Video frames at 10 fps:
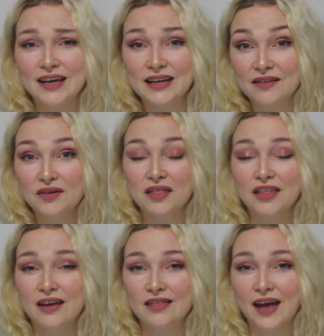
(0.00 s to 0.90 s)
can never
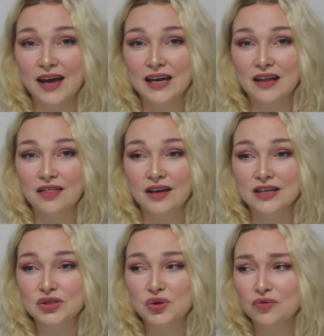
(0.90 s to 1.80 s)
think that anything
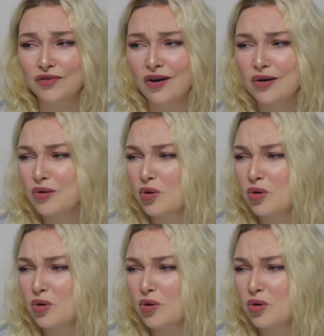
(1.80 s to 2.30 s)
is too wrong,